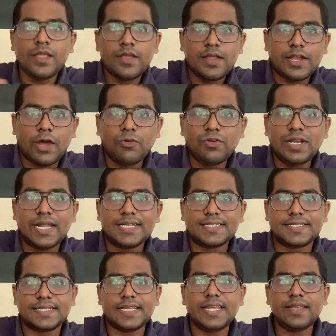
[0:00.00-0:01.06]
Now
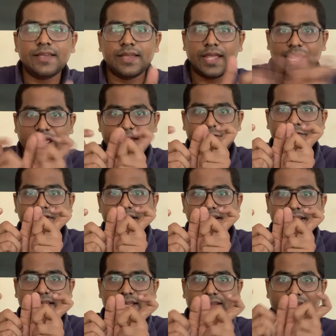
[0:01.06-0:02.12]
let's see every
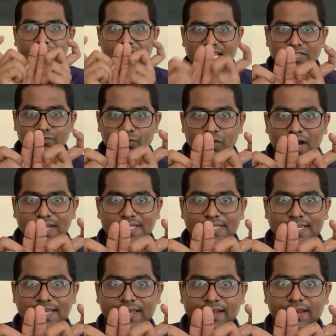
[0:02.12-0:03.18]
day as one
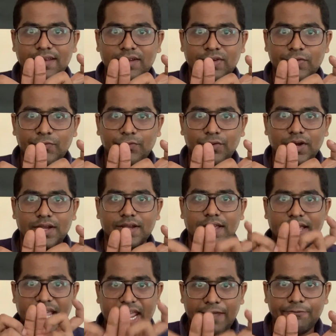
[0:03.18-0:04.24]
single word.
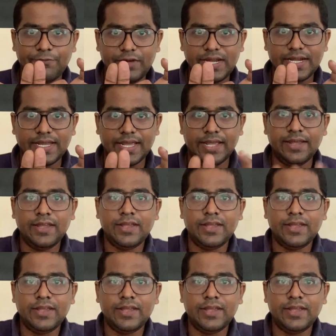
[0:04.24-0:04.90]
Every day.